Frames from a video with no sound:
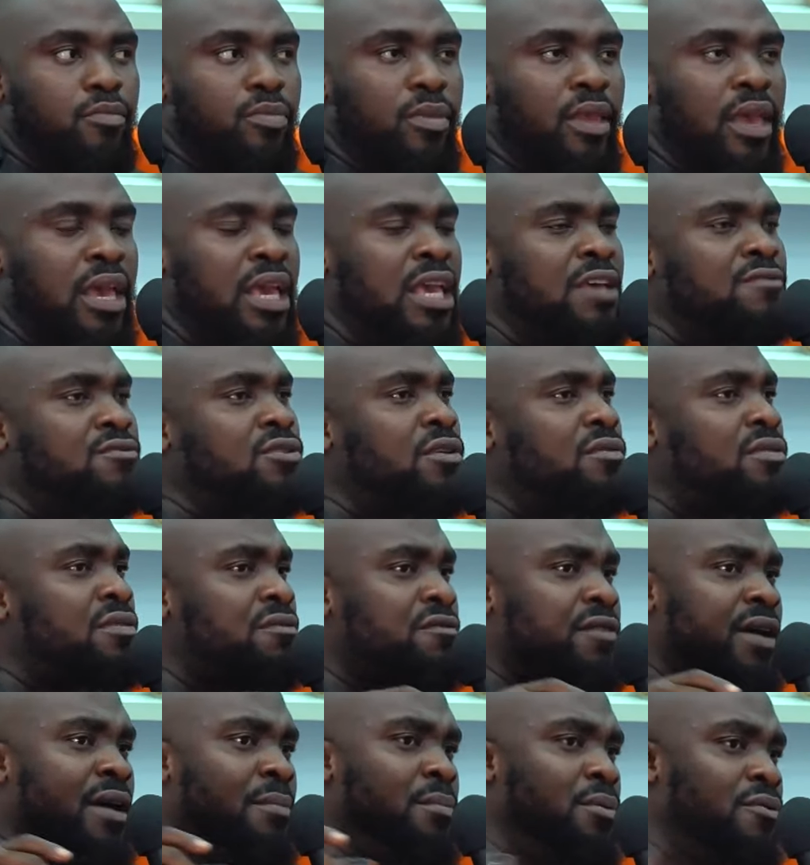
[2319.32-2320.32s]
It gives off the
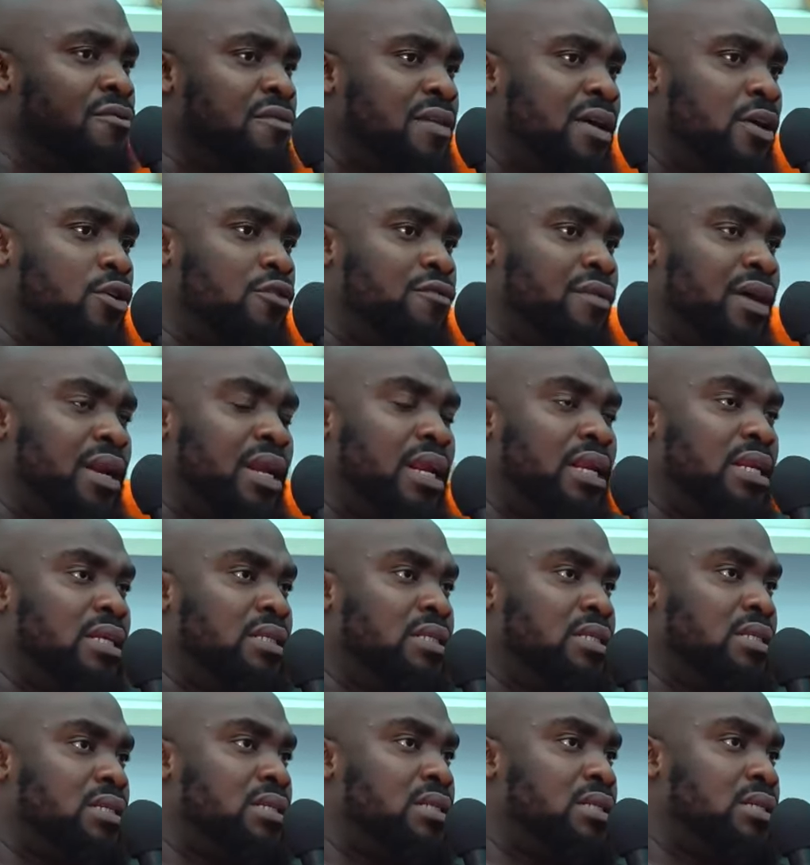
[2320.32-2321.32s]
vibe of, of an
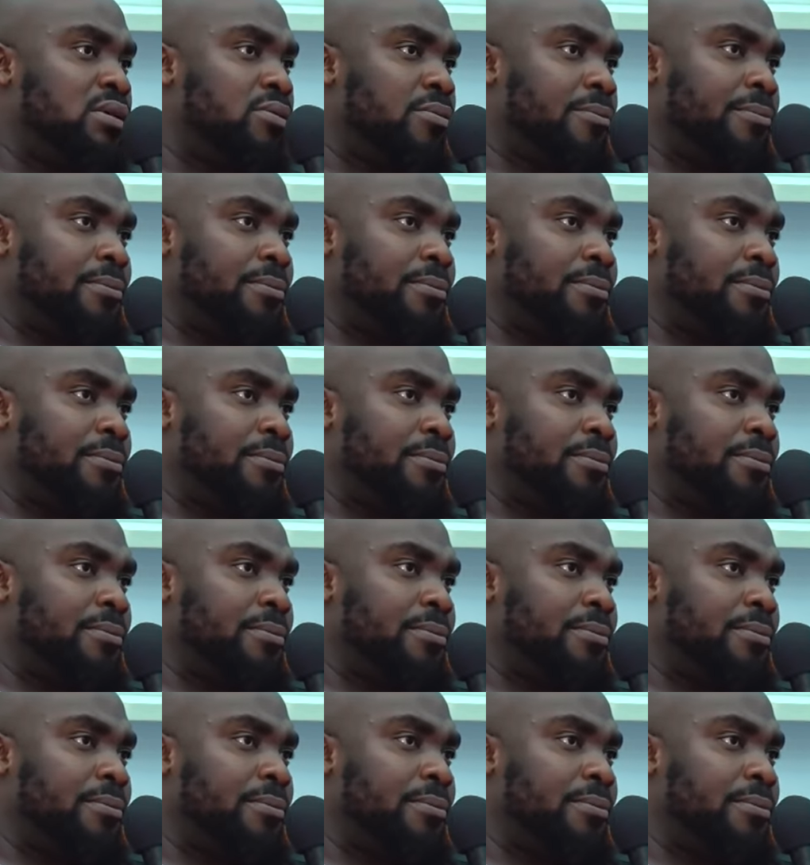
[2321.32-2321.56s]
elitist.